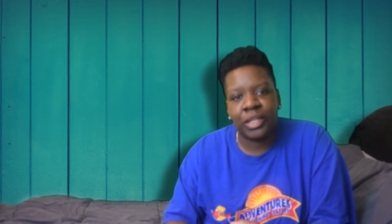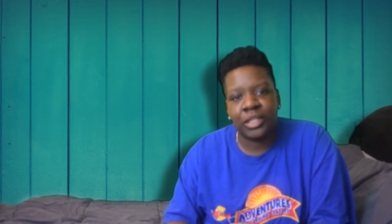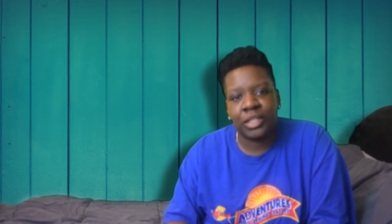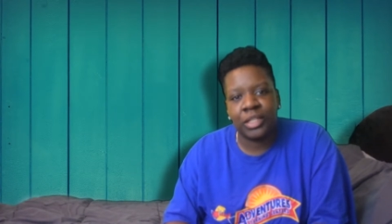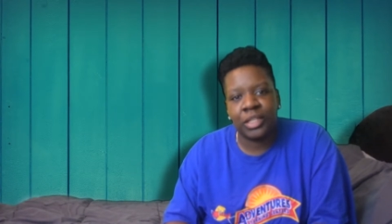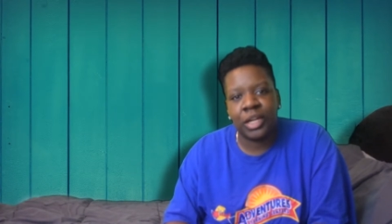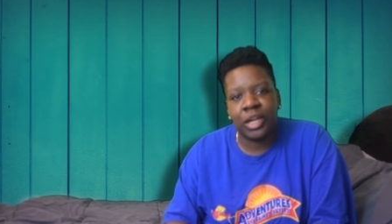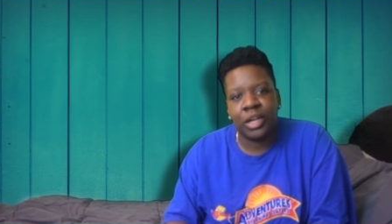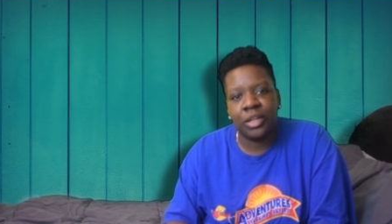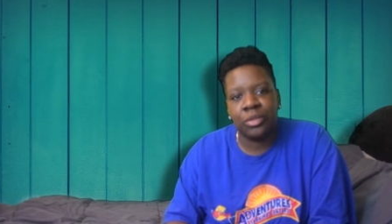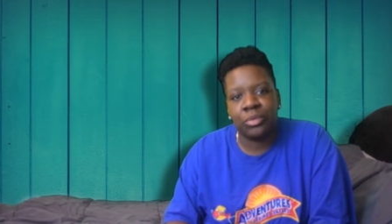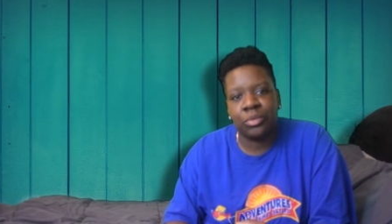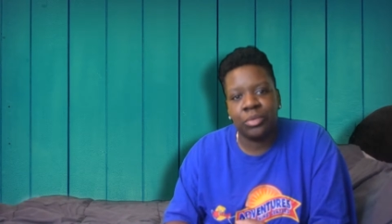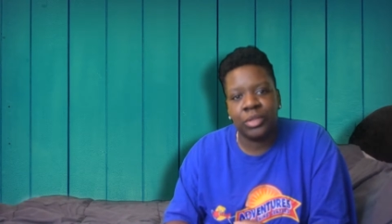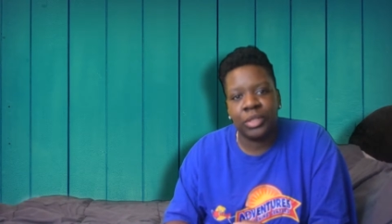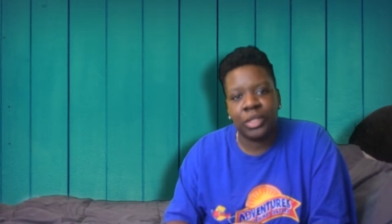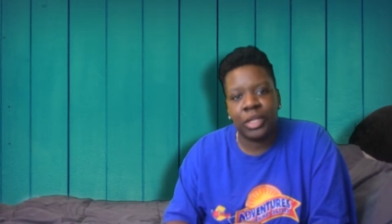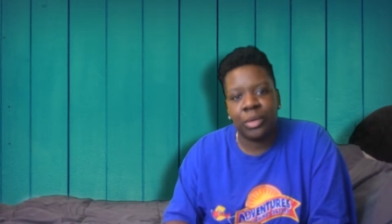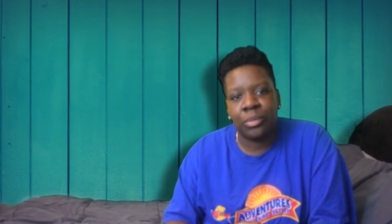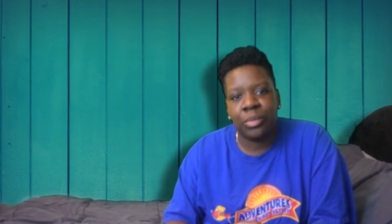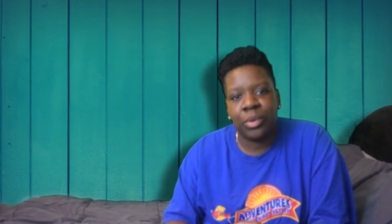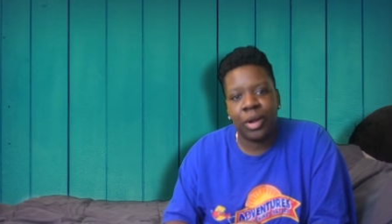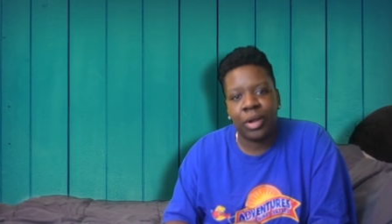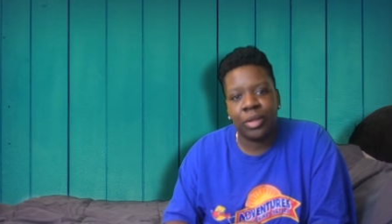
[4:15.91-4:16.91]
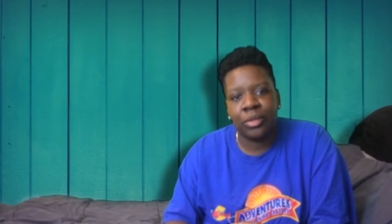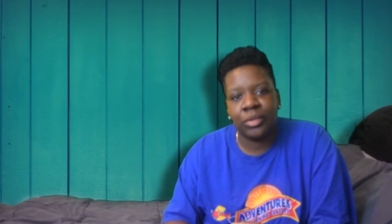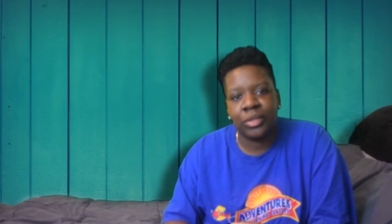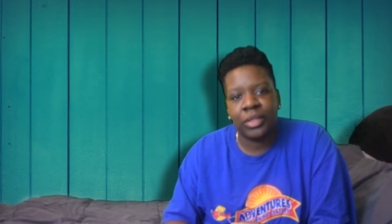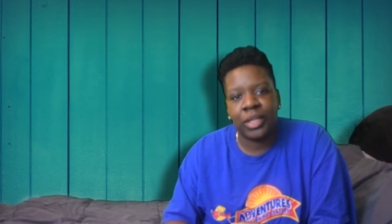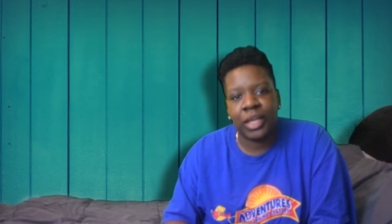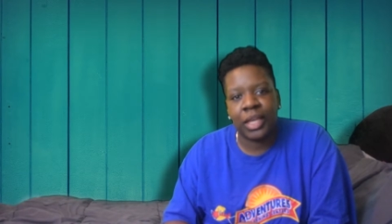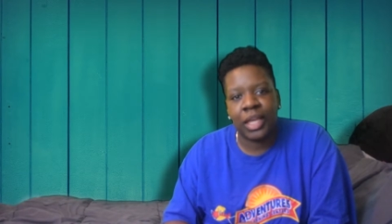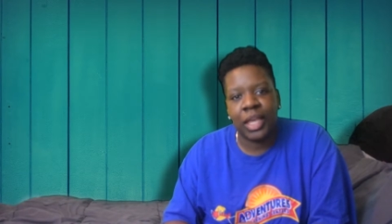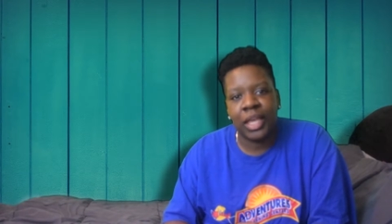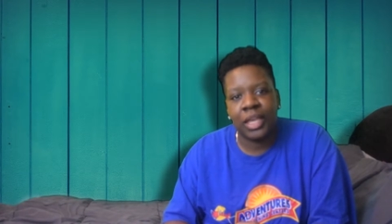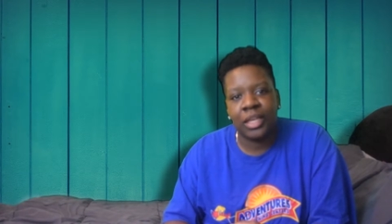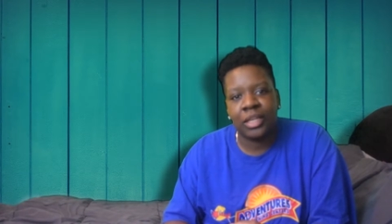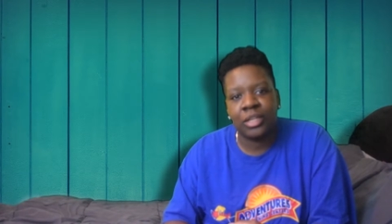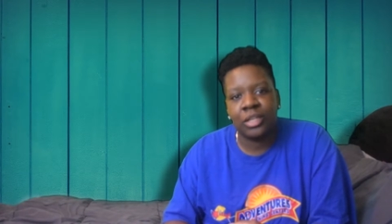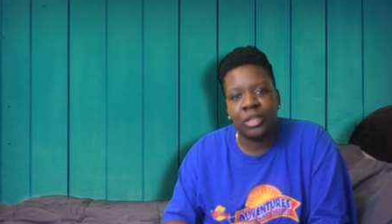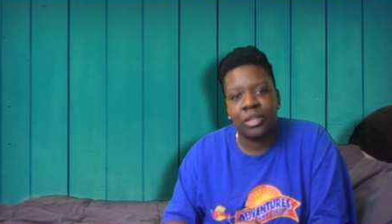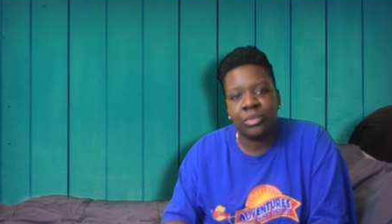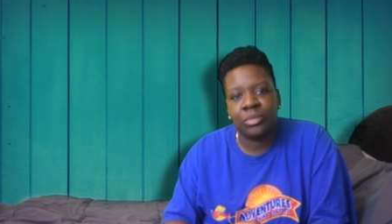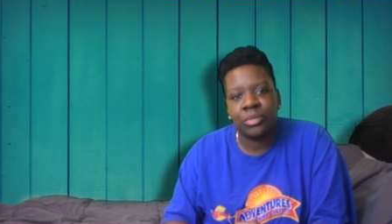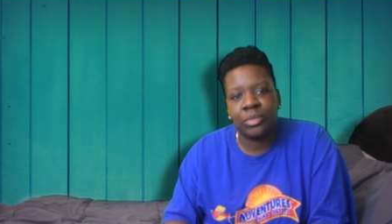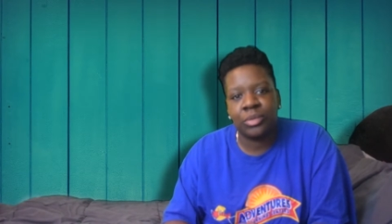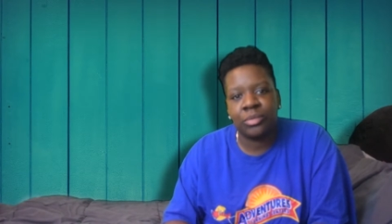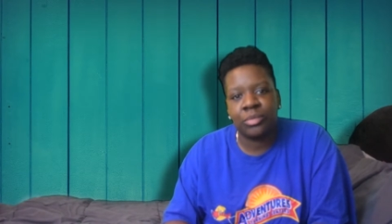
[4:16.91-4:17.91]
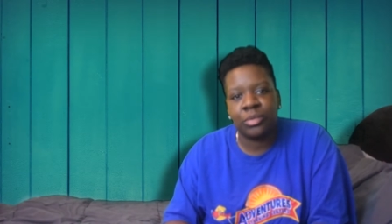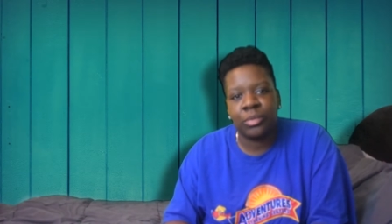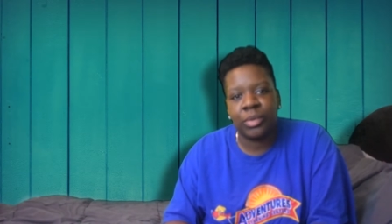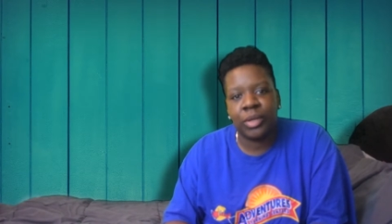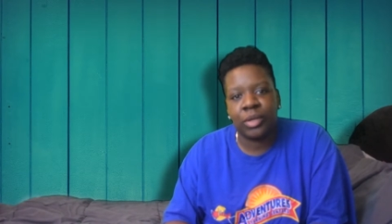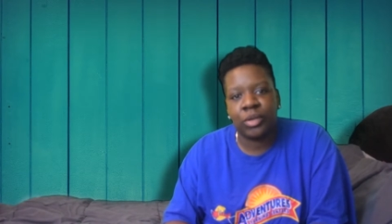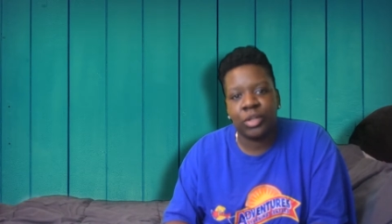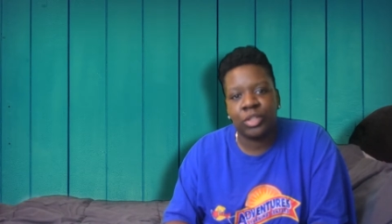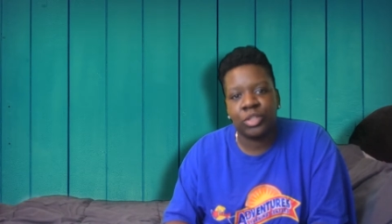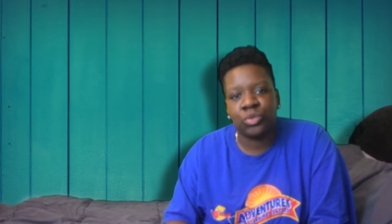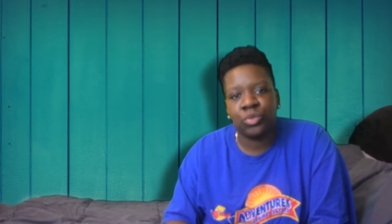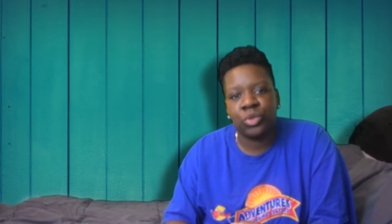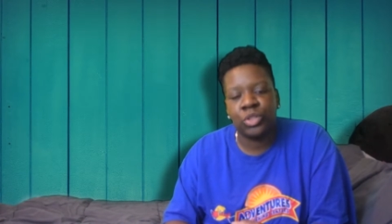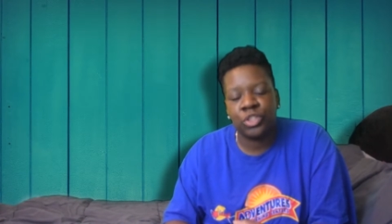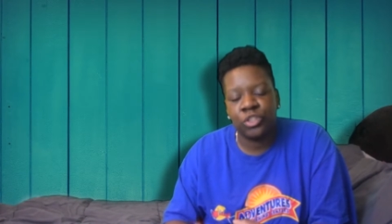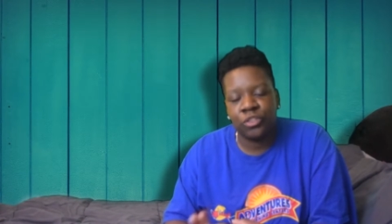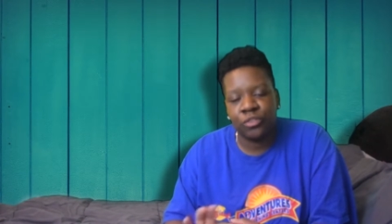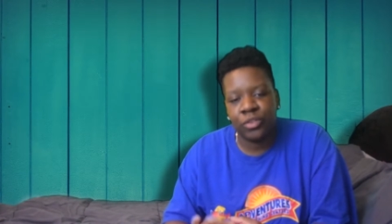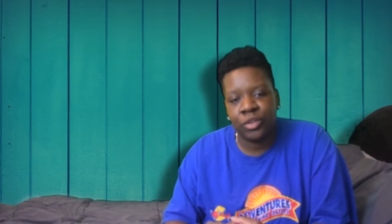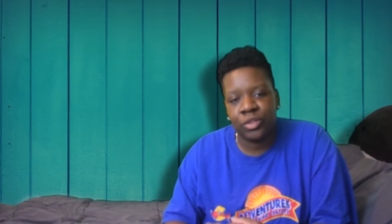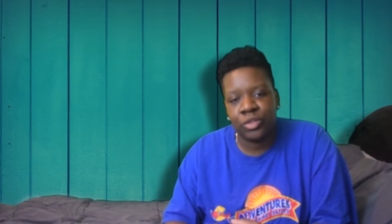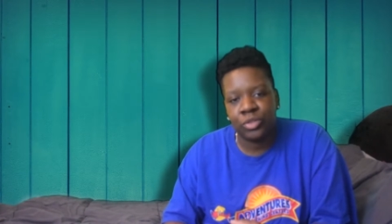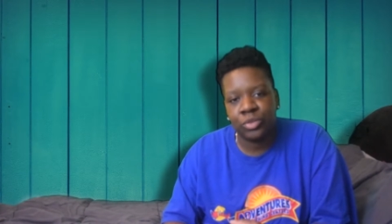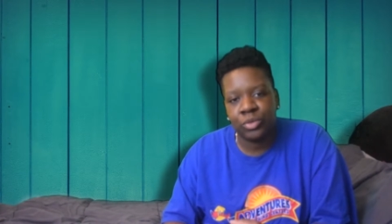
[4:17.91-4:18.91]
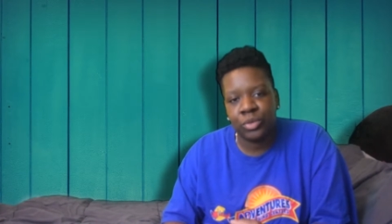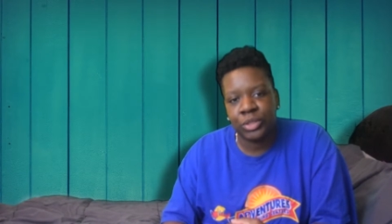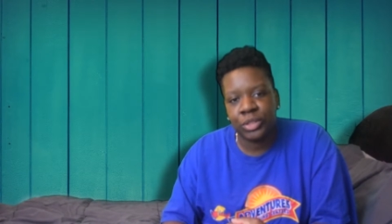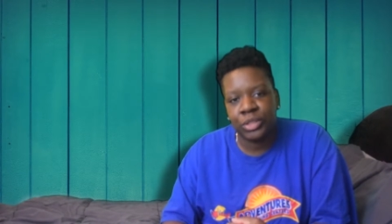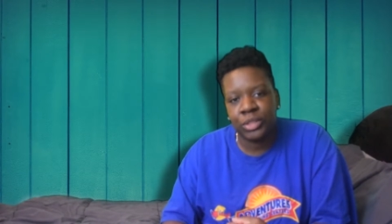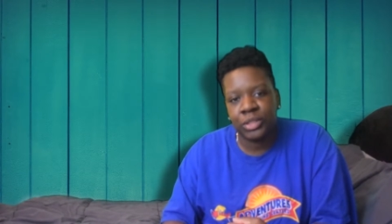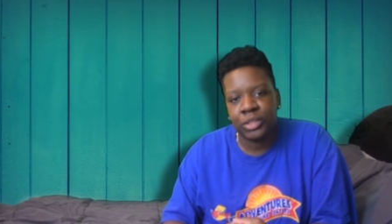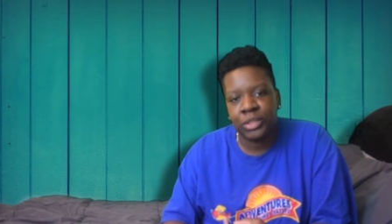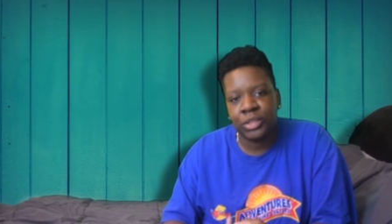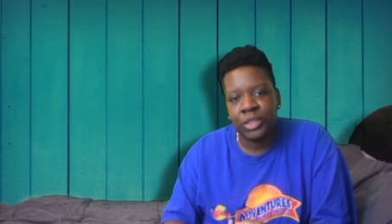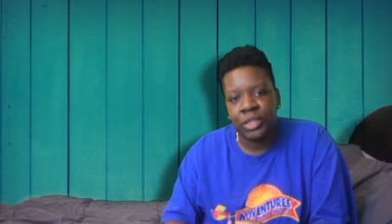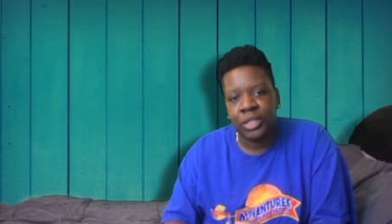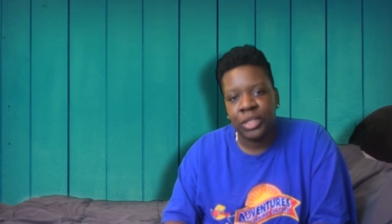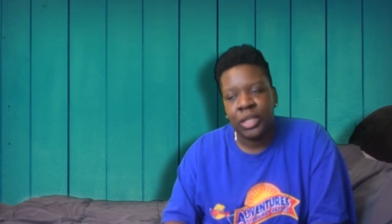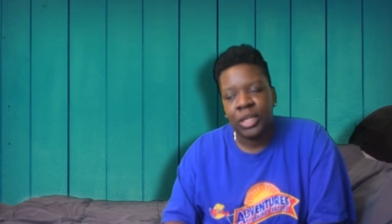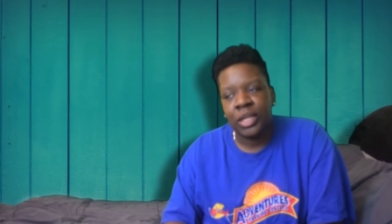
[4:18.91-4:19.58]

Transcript: and the other one i'll probably like hang up and put my graduation photo in